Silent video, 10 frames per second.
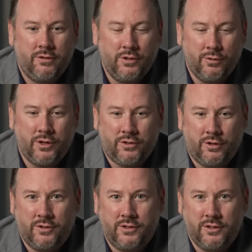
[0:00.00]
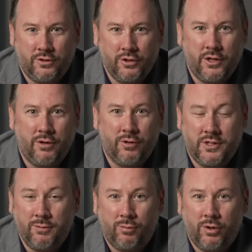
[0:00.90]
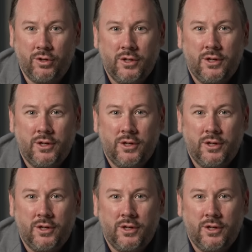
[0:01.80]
U S currency is good and redeemable.